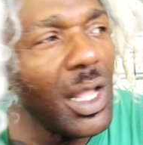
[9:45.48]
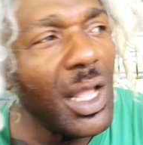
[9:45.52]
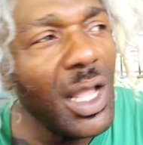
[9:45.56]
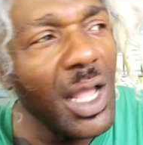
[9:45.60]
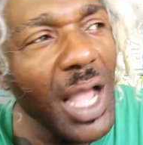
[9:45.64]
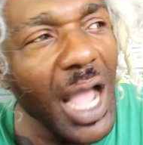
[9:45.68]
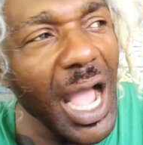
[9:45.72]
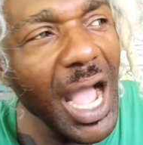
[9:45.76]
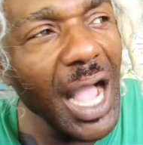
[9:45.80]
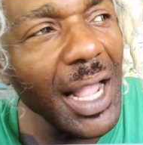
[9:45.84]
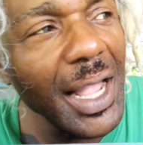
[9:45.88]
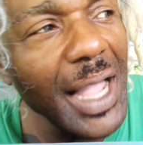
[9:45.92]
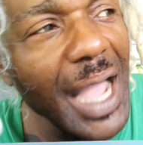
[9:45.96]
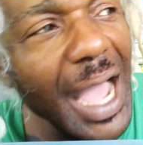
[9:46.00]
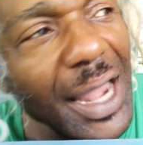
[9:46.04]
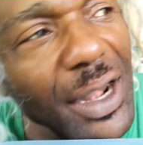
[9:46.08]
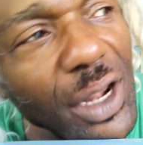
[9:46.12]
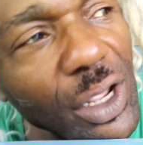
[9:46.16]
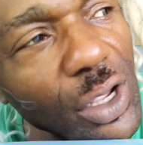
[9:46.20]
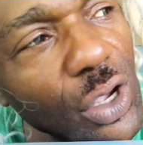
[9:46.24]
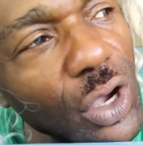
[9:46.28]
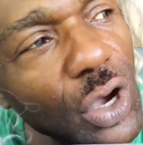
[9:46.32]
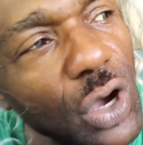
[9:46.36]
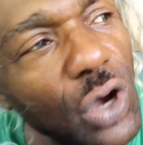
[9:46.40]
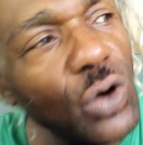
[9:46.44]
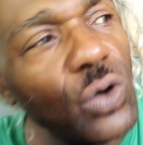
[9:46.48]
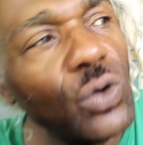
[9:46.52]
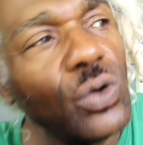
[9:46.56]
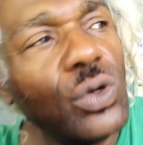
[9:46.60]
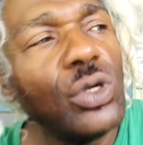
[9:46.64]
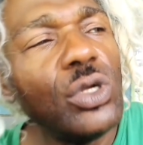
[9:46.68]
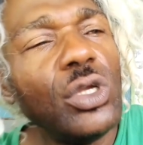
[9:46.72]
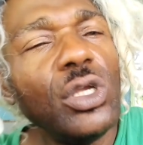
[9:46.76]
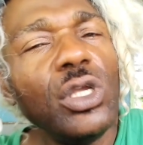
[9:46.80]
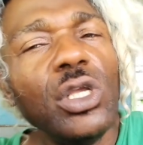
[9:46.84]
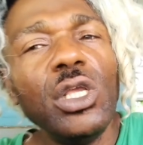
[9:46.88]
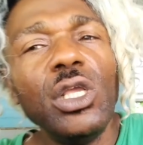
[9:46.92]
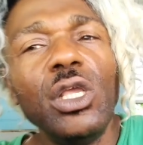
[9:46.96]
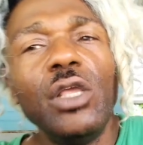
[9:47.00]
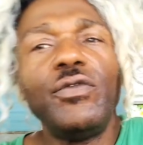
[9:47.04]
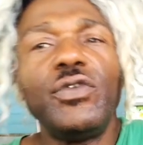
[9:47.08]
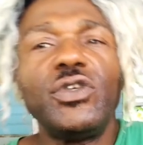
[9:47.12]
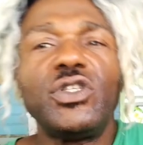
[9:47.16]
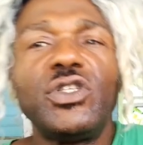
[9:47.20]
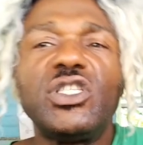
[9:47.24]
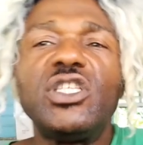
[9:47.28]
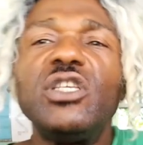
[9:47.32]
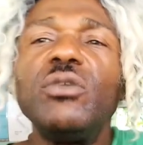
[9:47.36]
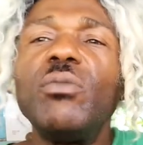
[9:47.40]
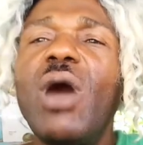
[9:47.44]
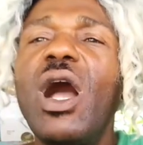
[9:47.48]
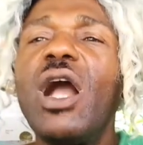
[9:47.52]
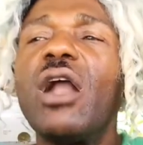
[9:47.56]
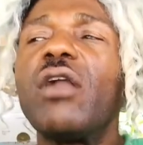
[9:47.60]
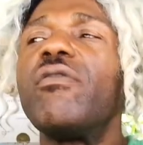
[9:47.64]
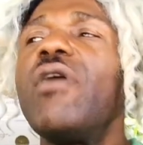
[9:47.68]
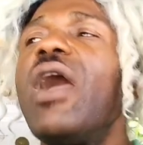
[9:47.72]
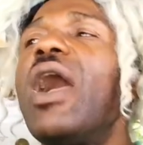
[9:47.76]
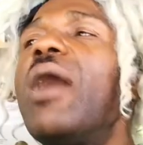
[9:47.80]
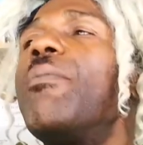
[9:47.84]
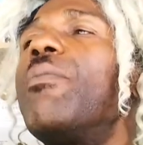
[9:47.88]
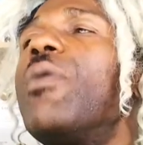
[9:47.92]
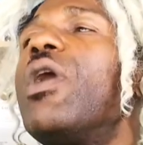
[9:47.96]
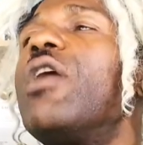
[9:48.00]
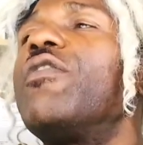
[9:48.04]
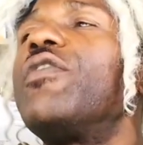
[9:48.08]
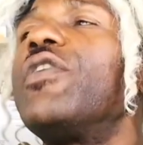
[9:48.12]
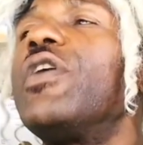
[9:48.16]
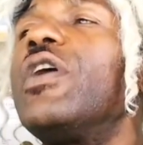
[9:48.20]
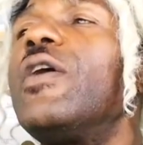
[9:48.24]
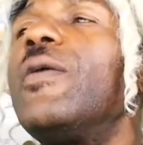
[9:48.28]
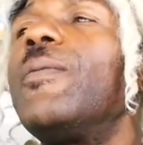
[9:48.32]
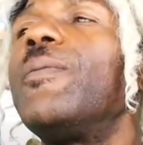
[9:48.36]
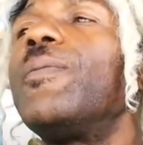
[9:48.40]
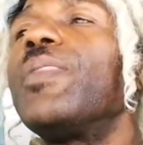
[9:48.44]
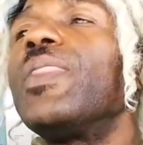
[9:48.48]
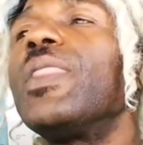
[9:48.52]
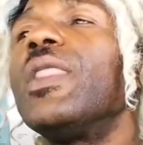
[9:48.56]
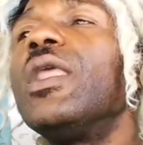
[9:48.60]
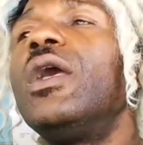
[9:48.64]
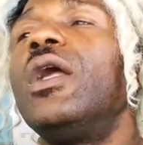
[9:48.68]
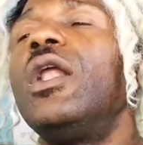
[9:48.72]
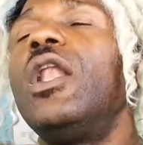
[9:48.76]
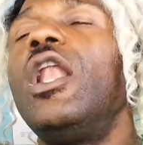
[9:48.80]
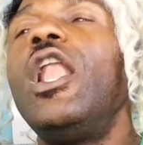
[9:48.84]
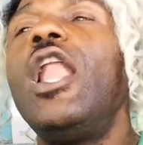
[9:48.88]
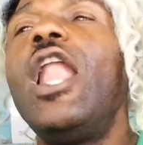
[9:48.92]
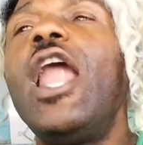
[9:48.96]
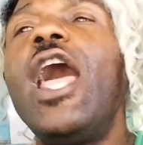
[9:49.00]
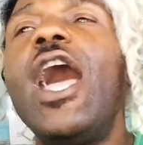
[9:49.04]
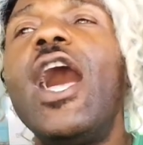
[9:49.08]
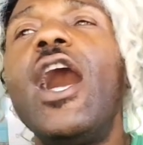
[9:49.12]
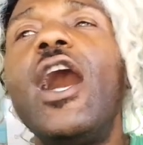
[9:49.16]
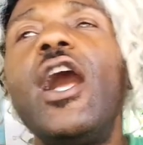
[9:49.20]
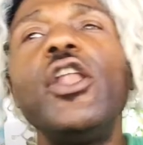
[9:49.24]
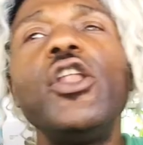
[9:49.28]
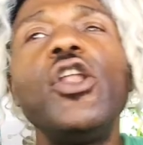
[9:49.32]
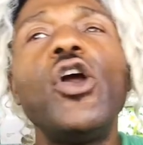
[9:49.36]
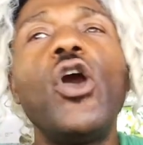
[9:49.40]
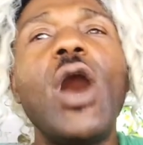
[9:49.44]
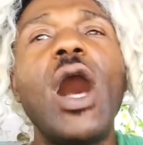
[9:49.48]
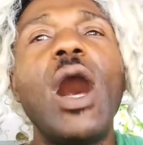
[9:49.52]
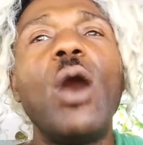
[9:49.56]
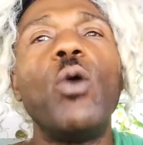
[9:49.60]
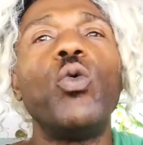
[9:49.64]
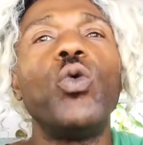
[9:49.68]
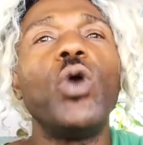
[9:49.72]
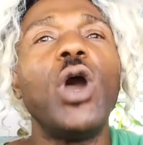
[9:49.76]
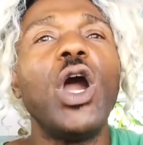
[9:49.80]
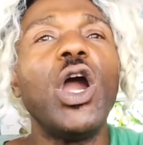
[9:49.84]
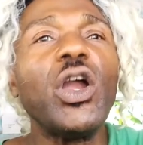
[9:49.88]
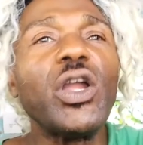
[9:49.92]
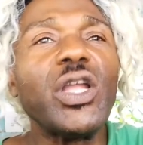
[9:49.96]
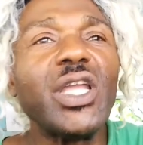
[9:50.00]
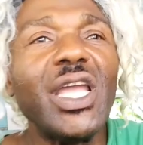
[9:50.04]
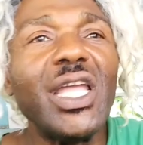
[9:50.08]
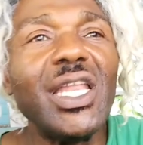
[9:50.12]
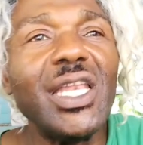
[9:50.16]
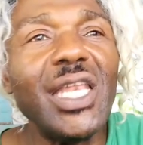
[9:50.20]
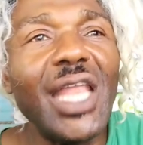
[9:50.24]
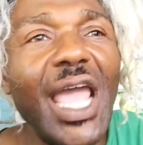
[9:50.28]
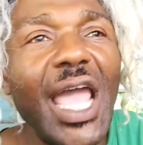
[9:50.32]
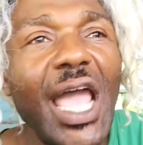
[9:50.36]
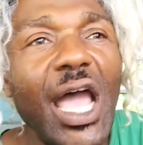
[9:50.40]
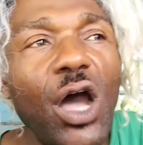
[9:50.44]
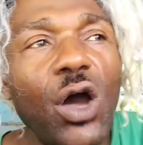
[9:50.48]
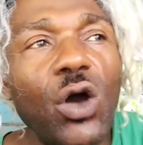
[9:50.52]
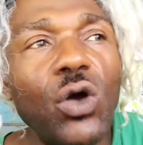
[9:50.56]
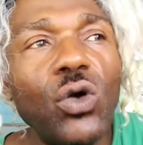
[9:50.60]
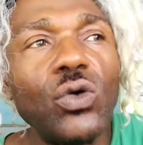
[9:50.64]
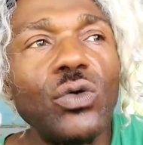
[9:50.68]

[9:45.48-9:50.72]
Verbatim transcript: I gotta go. You see my grandmother, let her know I'm working now.